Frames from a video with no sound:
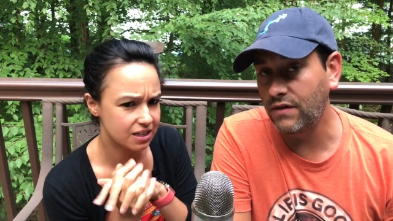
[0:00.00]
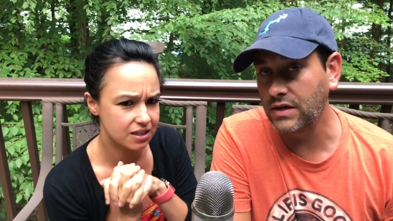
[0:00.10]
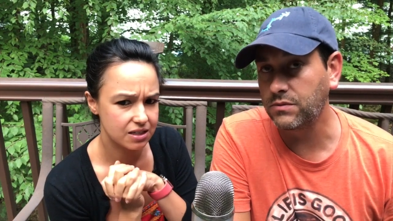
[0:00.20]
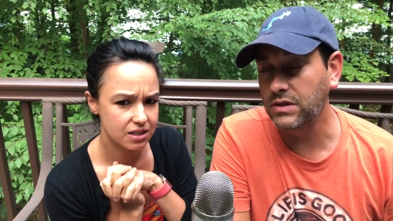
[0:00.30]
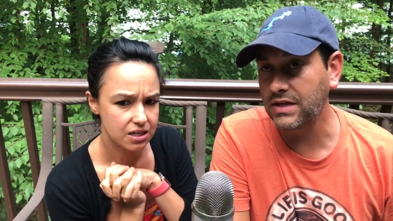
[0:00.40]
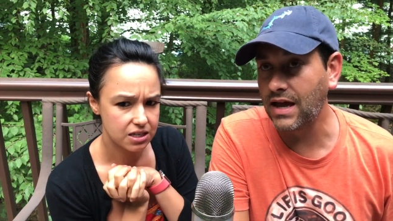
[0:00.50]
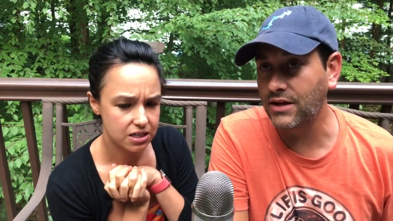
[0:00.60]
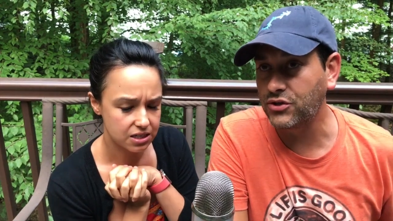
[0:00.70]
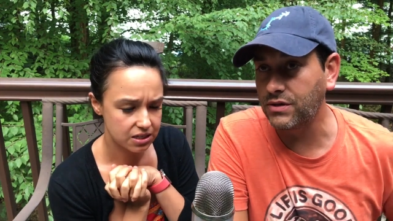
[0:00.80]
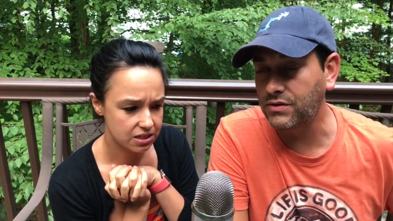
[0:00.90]
Speaker 1: investment because I
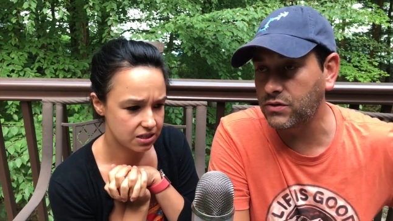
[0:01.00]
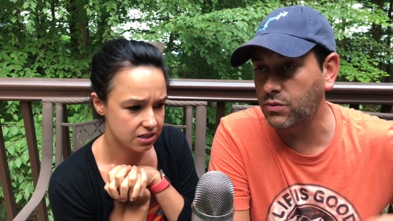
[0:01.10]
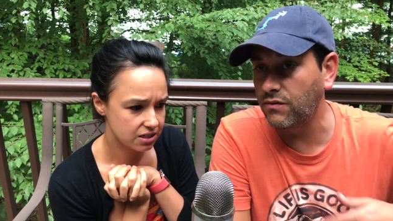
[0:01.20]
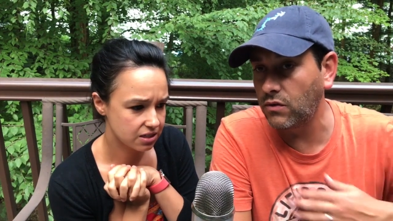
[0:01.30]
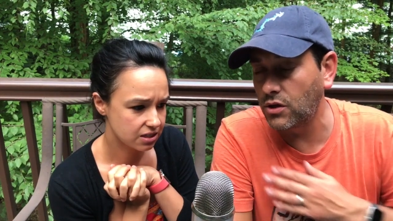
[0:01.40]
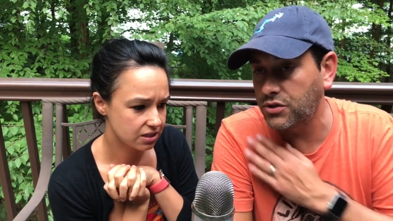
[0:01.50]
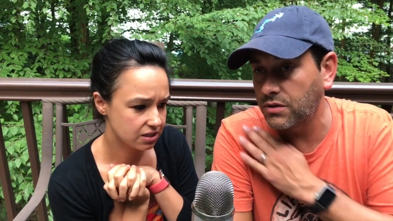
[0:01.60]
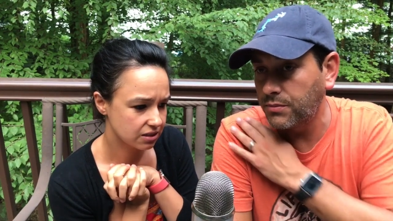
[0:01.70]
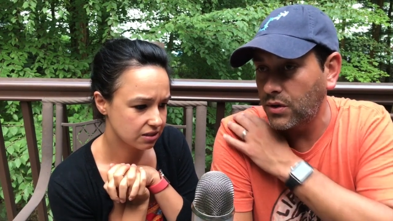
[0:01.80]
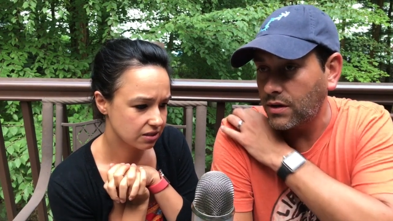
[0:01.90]
actually since we've launched
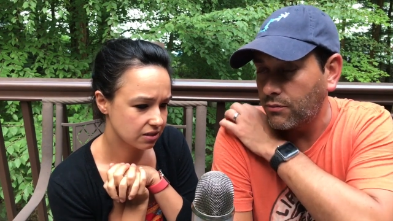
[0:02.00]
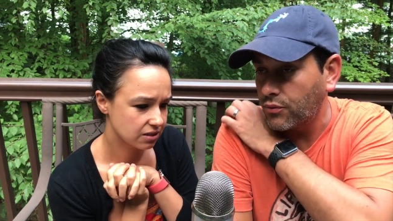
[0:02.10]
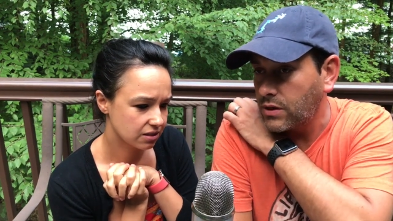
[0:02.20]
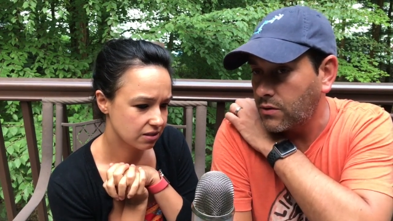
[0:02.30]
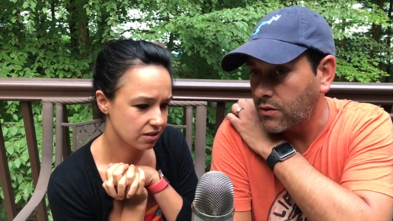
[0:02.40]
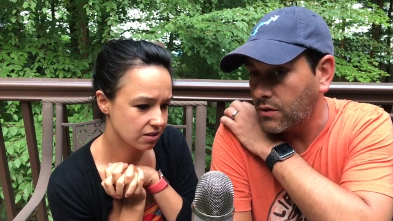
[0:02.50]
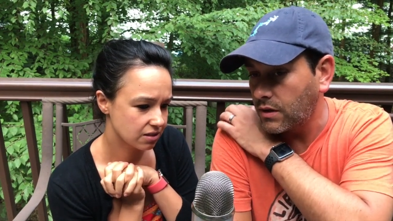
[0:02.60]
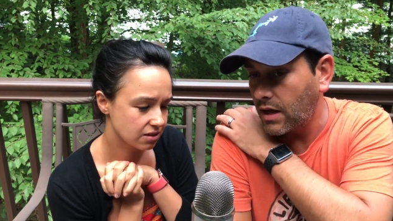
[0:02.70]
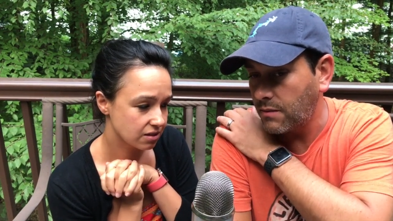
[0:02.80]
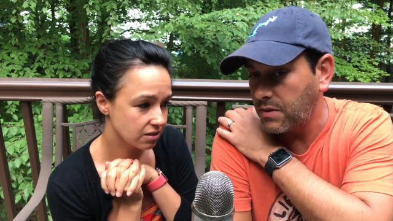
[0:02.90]
the book and pre-ordered,
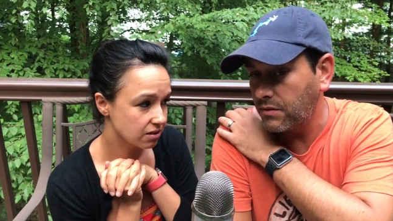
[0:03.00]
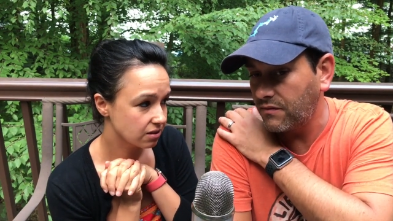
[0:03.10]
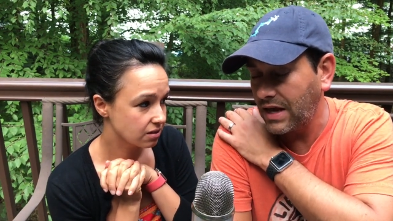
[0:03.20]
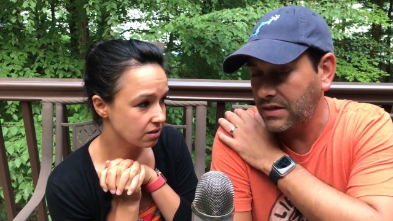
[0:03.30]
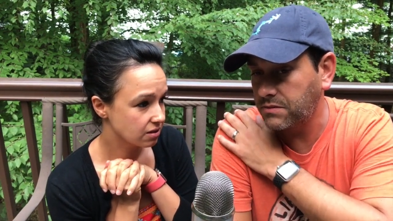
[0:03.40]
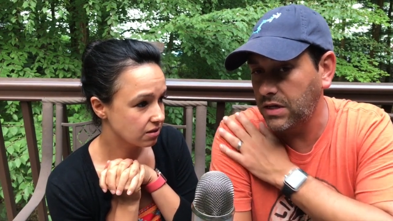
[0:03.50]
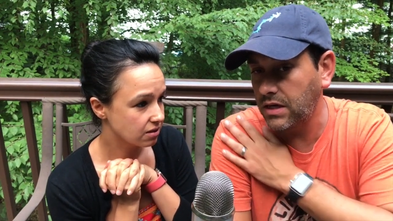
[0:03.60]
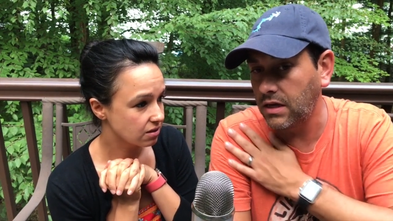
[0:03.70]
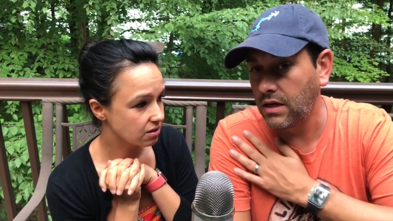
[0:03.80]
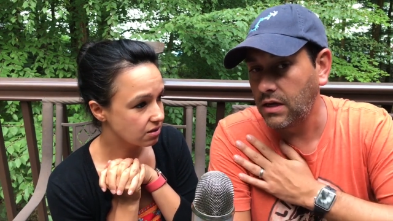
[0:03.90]
a lot of people have asked
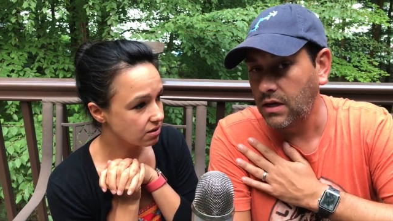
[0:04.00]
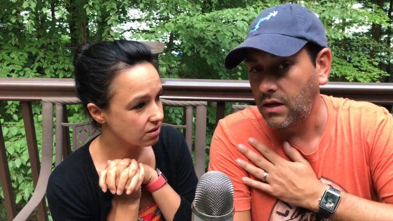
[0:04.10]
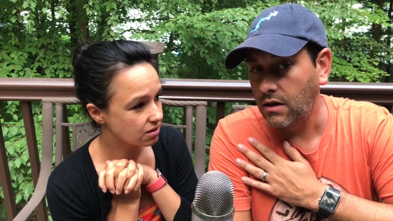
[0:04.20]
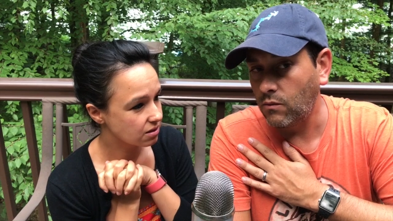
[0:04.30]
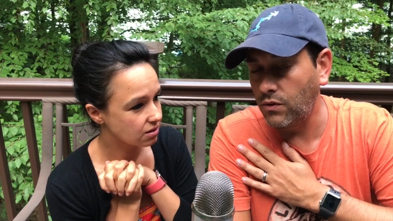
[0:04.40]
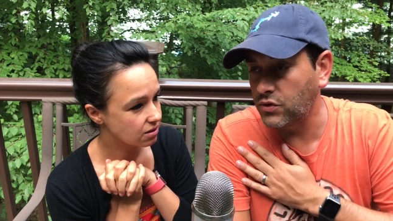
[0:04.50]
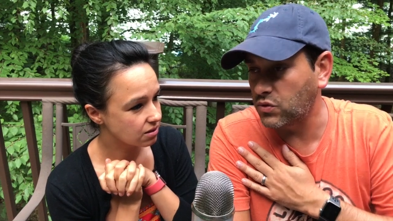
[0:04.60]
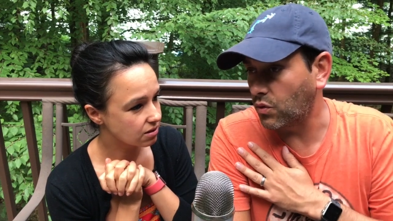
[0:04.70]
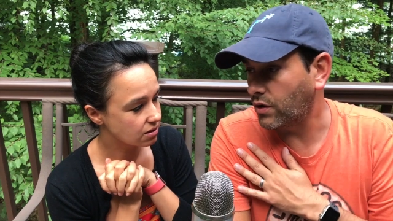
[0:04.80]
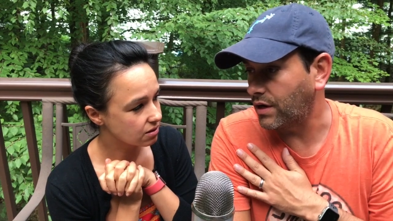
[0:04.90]
me. Would
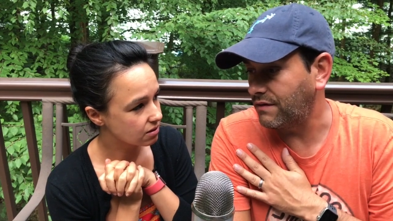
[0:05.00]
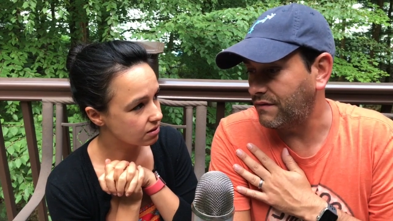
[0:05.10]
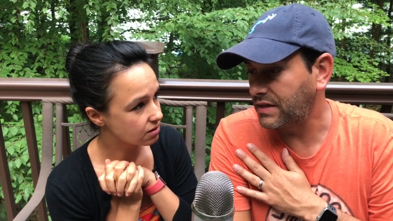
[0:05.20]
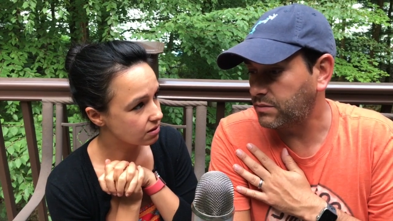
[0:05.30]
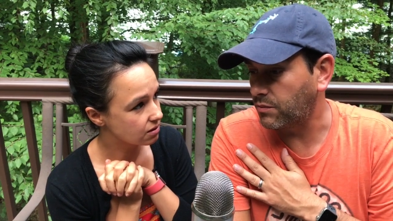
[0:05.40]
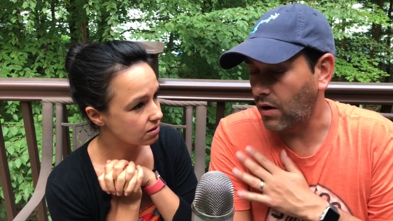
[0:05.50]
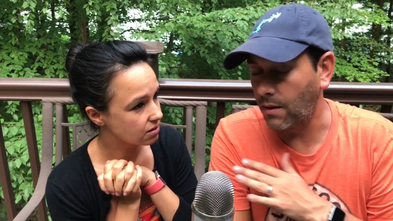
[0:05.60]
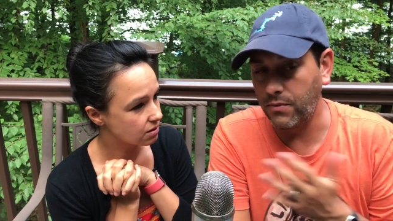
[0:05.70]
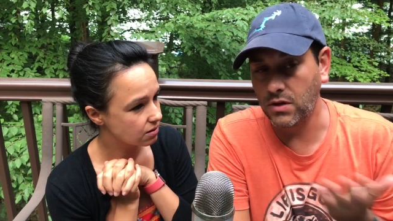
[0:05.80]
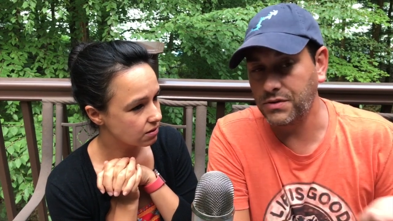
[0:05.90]
this work on investment
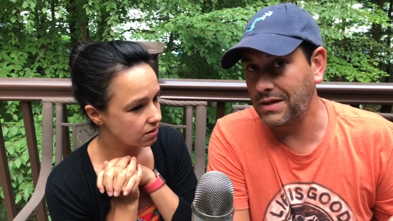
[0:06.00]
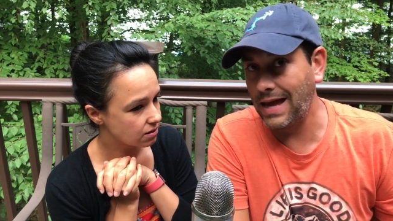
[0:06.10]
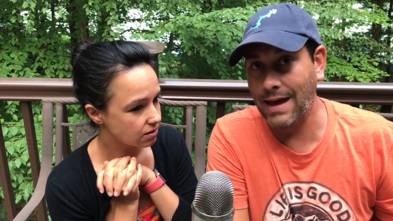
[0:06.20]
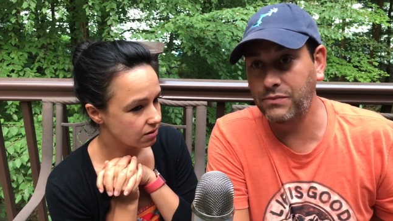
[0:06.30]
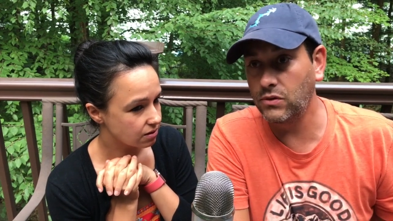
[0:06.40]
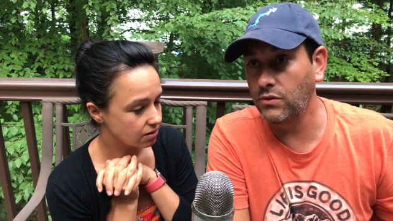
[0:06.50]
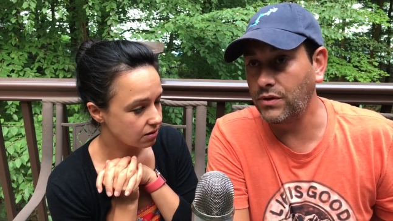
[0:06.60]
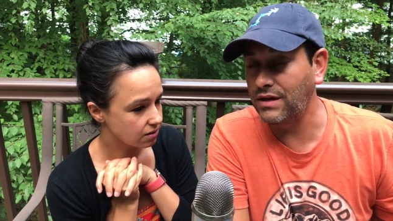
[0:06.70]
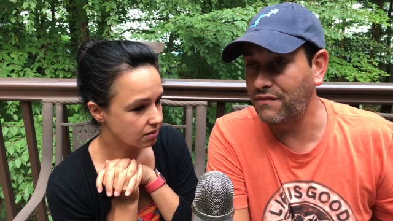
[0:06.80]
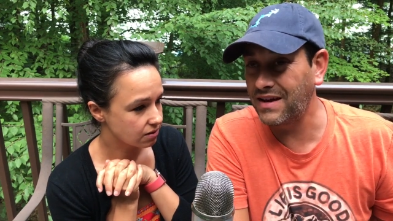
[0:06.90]
properties?
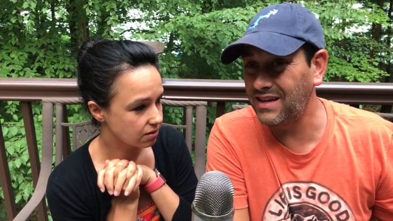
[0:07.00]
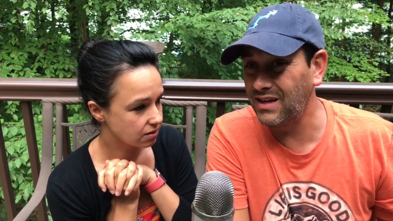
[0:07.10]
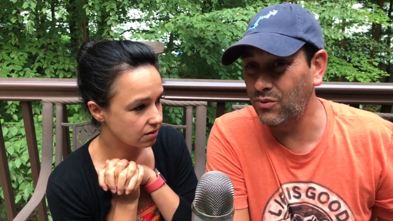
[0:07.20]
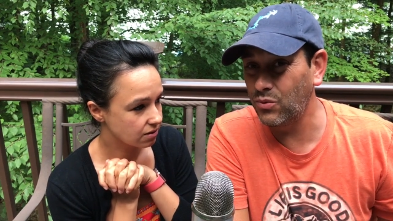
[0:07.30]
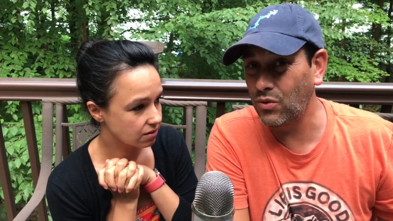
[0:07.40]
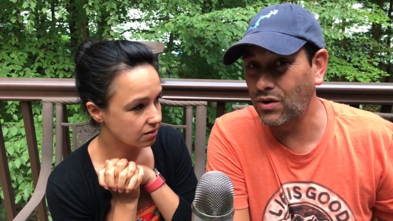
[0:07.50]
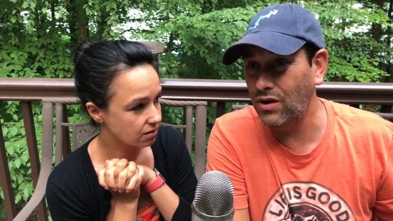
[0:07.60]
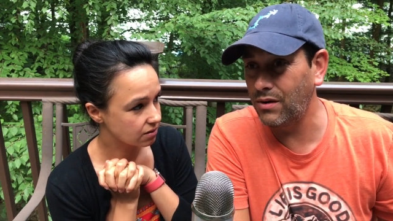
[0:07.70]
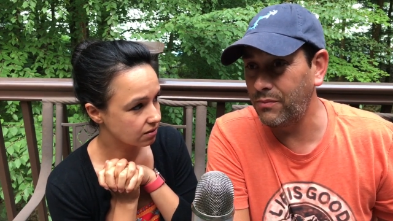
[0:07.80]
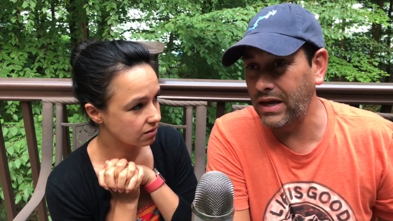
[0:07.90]
Absolutely. In fact, it would work
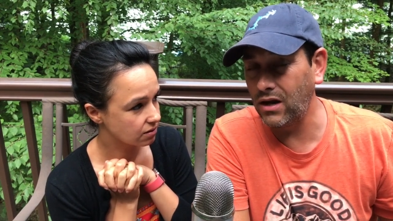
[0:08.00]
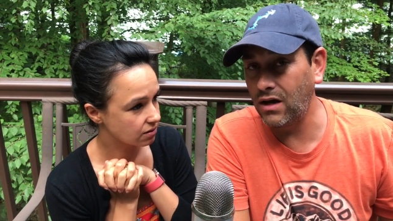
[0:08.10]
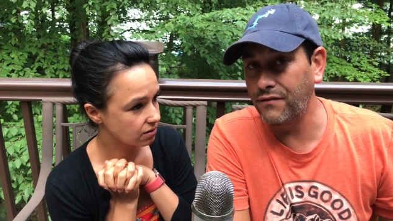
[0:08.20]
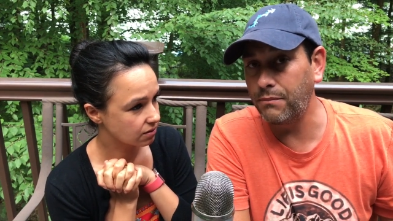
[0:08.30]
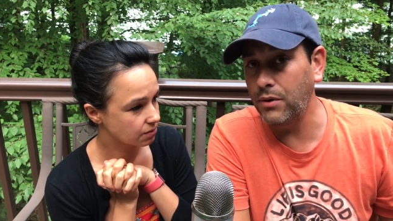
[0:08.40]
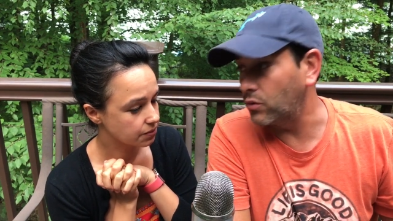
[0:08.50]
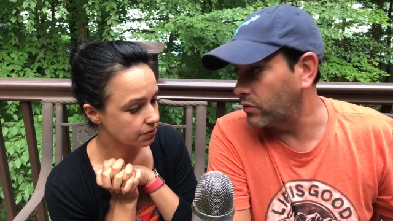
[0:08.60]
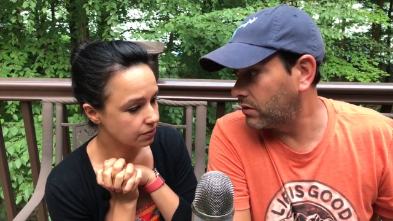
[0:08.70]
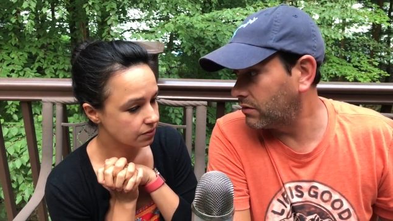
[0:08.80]
on paying off a boat.